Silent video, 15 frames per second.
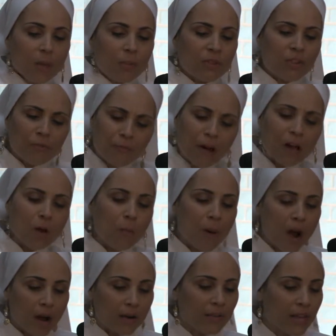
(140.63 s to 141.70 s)
But the final
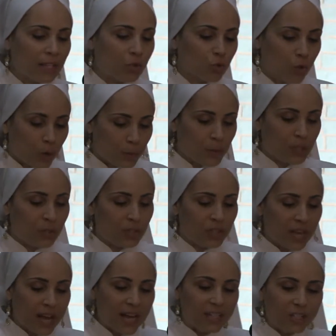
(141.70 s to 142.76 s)
part of that scripture
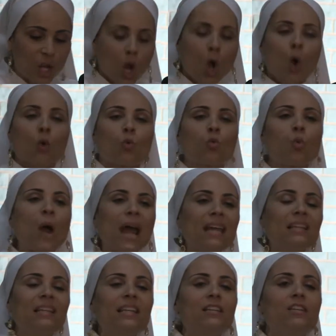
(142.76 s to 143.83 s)
says,
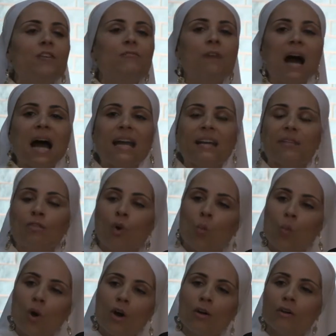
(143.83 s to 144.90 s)
rightly dividing the
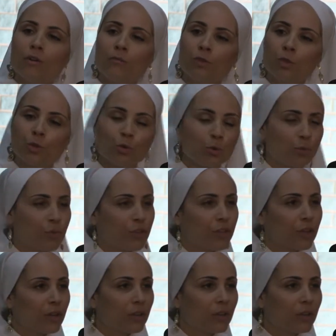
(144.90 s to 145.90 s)
word of truth.